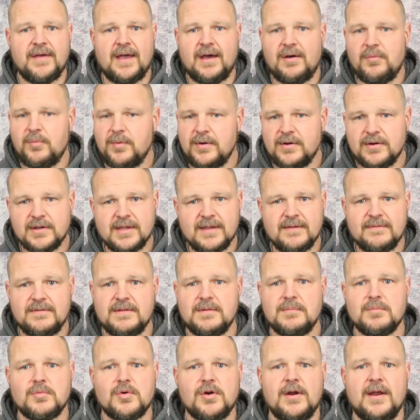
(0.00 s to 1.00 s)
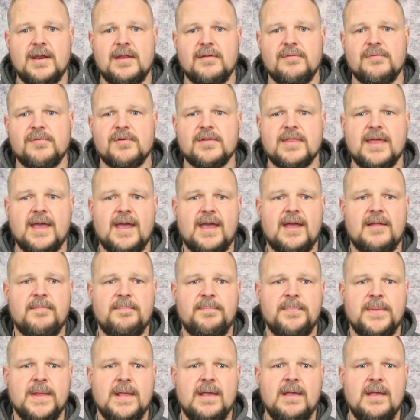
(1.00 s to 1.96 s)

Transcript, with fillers: I will give them credit for that.